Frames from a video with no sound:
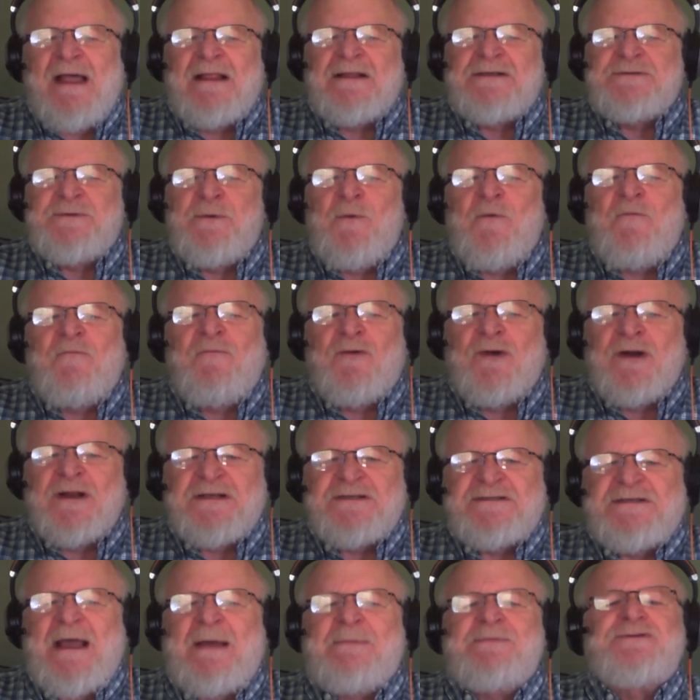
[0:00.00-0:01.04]
eligible for an
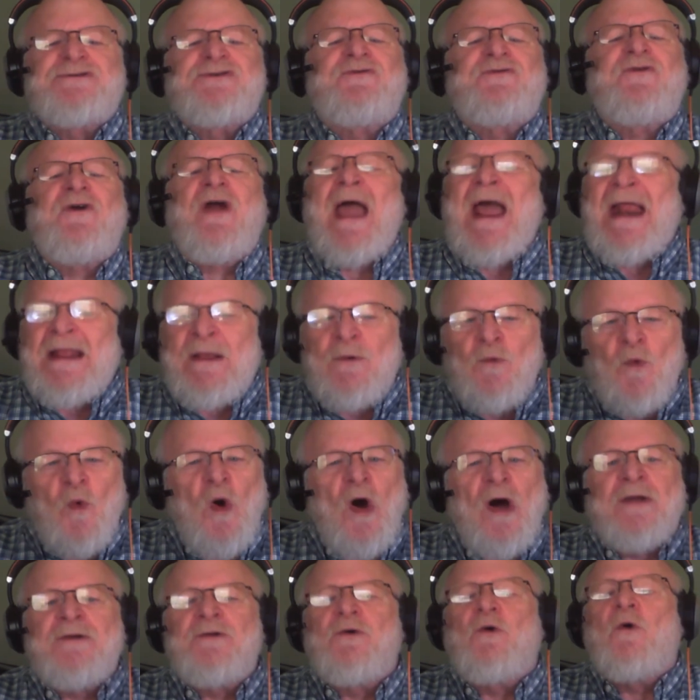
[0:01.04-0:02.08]
exception for any
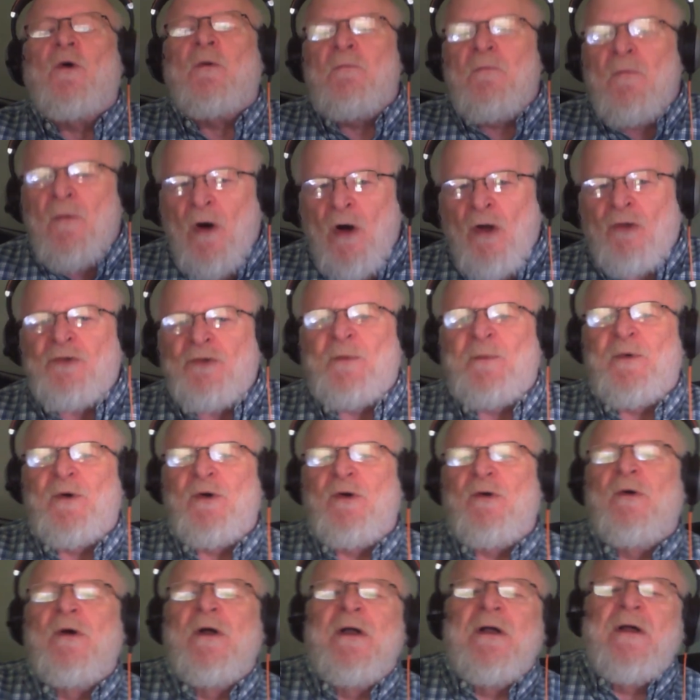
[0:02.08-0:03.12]
one or
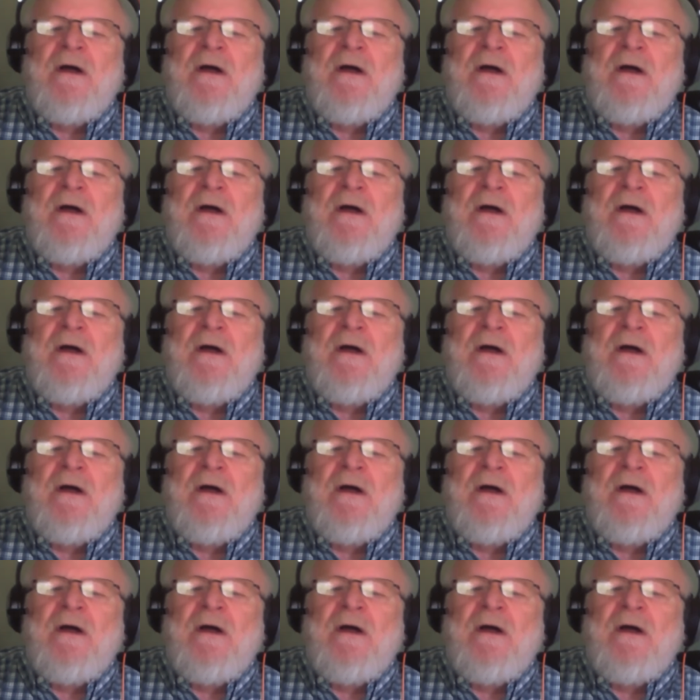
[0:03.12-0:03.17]
multiple